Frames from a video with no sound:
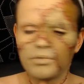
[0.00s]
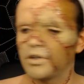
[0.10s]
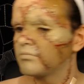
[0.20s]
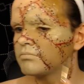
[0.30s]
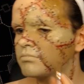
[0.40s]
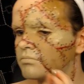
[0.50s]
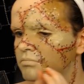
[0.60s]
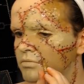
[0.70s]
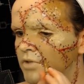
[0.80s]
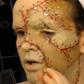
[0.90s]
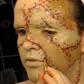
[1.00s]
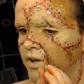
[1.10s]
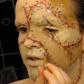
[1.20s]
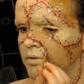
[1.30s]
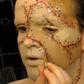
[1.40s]
but only,
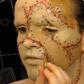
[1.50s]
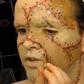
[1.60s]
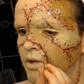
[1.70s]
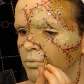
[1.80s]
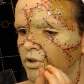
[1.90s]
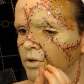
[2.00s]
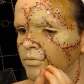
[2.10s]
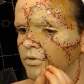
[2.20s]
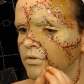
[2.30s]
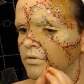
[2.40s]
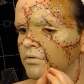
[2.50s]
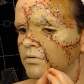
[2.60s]
around, only a couple times.